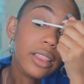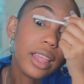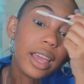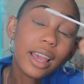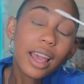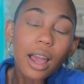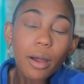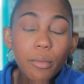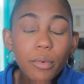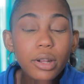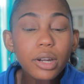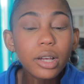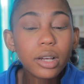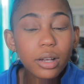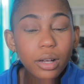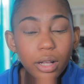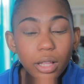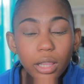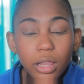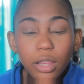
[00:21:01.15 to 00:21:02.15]
Like I want a
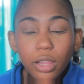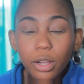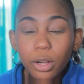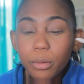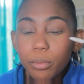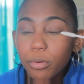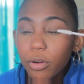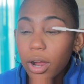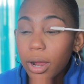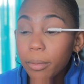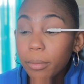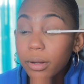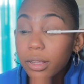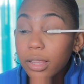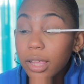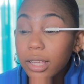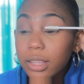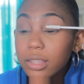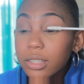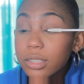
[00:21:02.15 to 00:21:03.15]
clear primer.
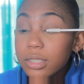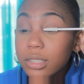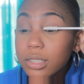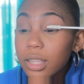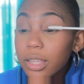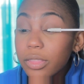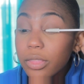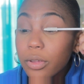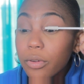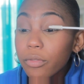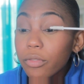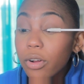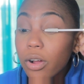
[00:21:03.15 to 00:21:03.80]
Like there's nothing